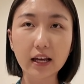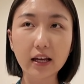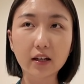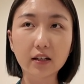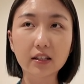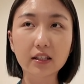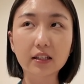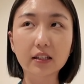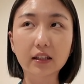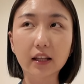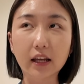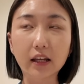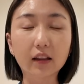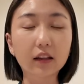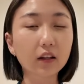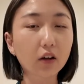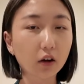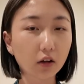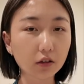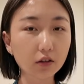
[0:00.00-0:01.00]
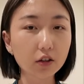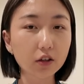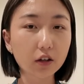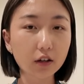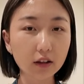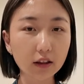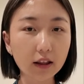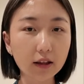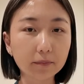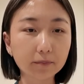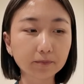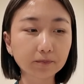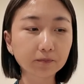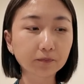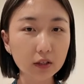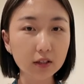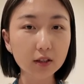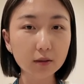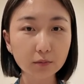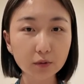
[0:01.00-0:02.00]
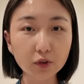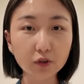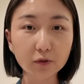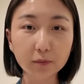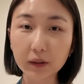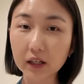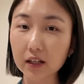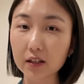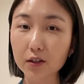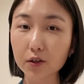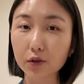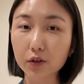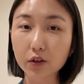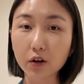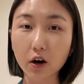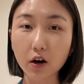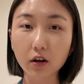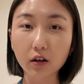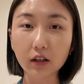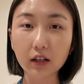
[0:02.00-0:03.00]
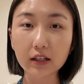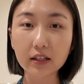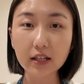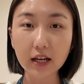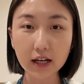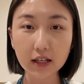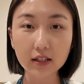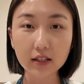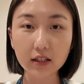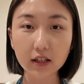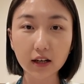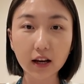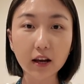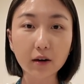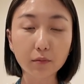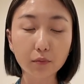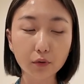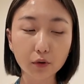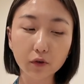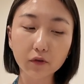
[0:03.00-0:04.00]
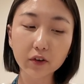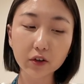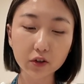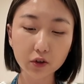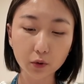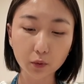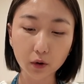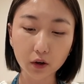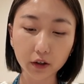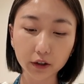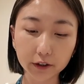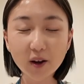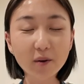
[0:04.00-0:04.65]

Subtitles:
and slightly altering them was the move because those are already tested and proven to work.